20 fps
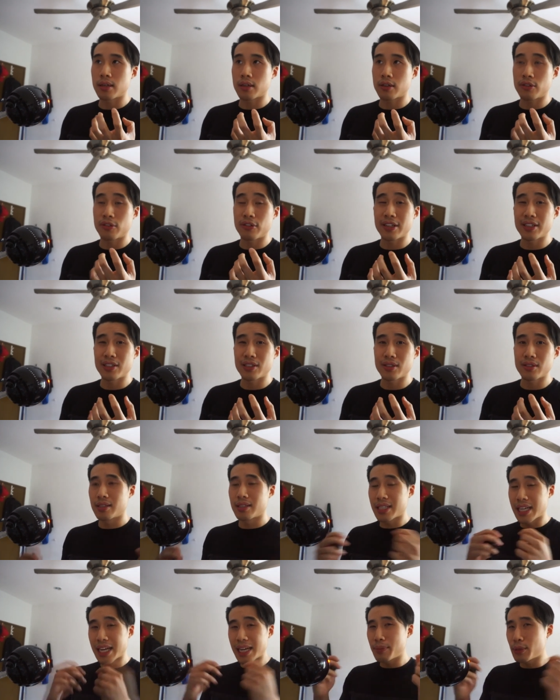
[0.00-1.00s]
creating the
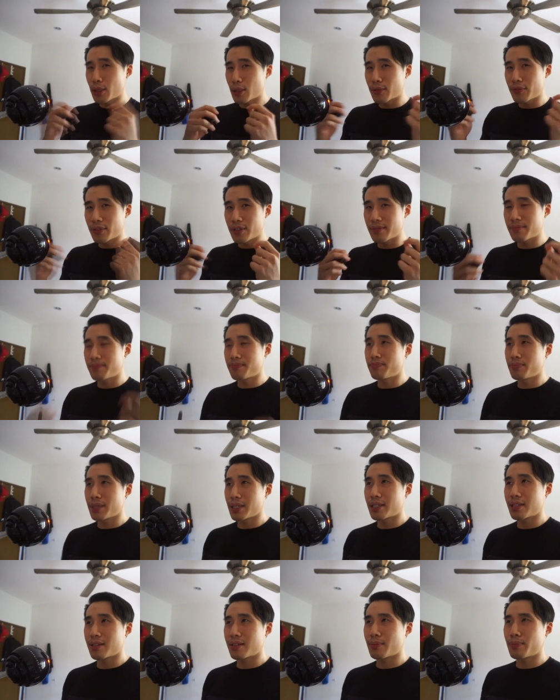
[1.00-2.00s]
timing of it,
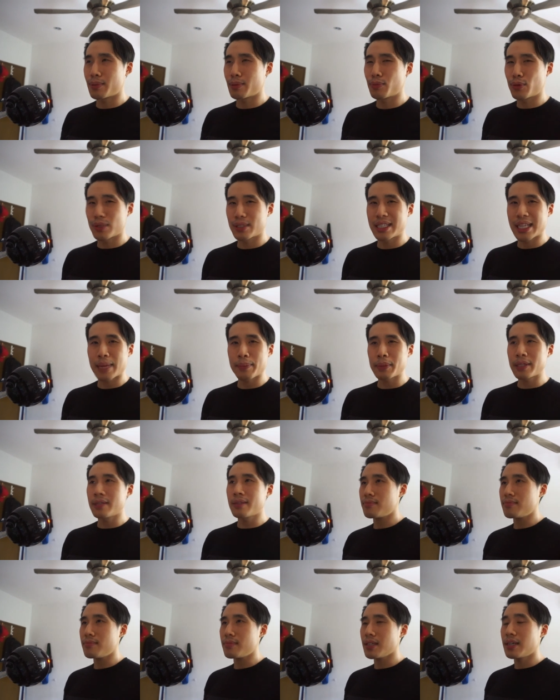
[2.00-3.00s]
make it a bit more snappy.
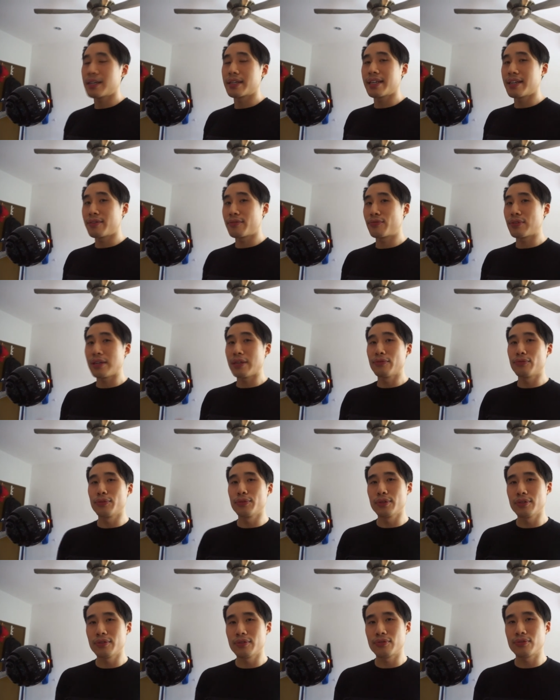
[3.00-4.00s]
Again,
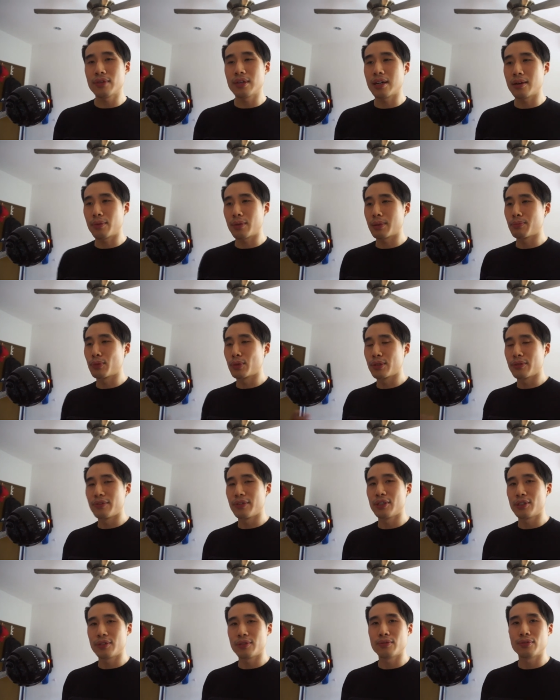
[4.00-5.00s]
influenced
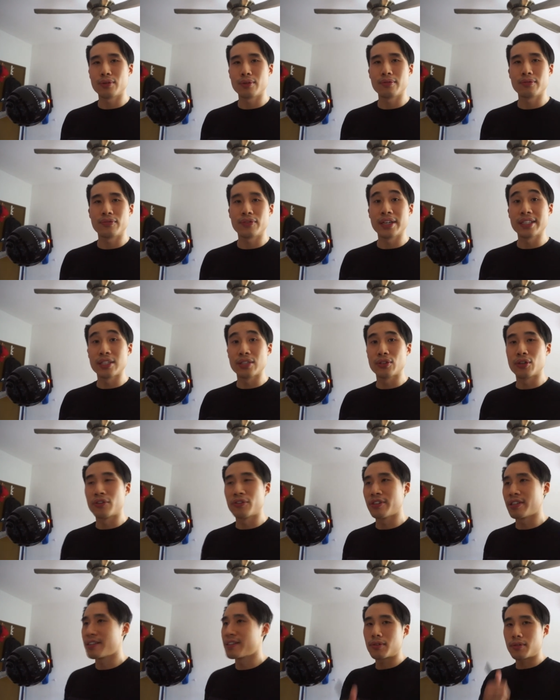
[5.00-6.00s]
motivation from Finding
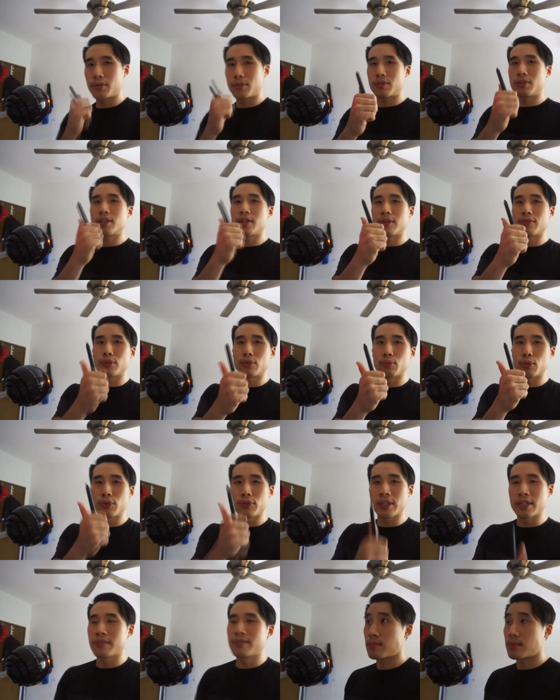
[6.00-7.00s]
Dory. Good stuff, good
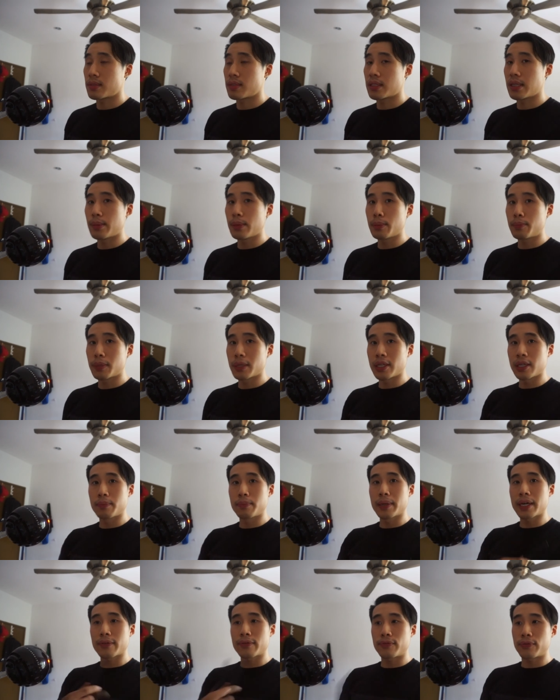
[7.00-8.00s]
movie. Let me play it
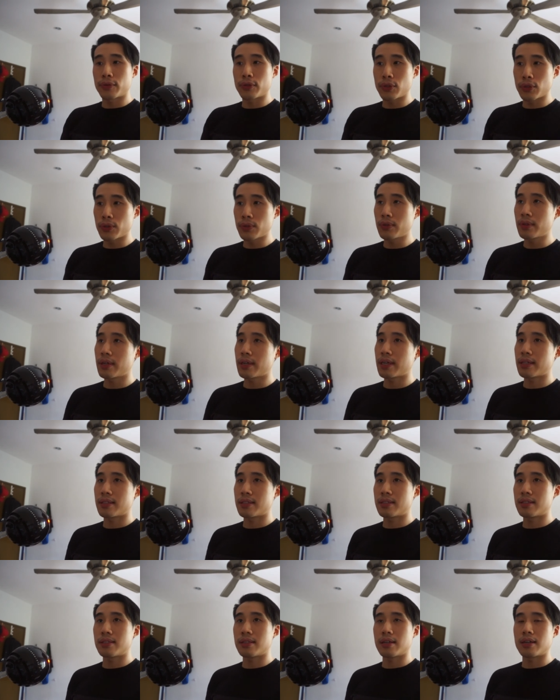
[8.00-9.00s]
back for you and
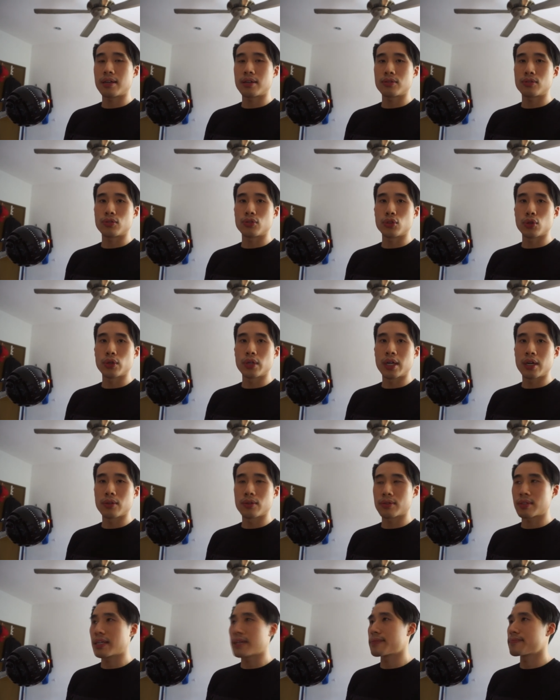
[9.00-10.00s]
show you how it
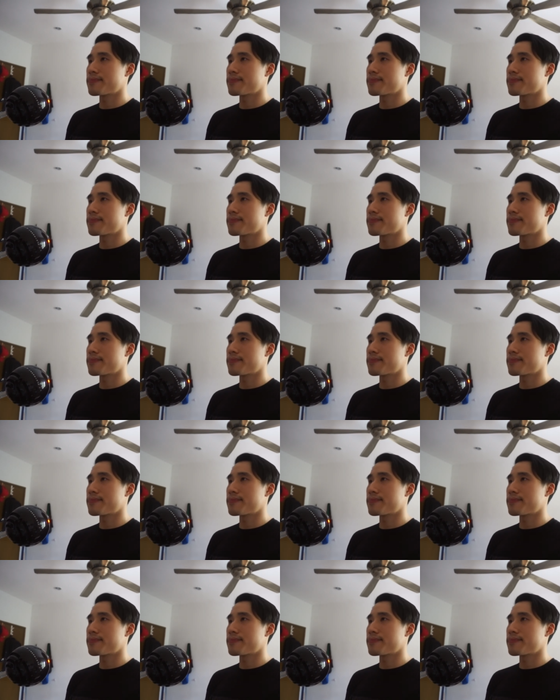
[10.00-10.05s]
looks like.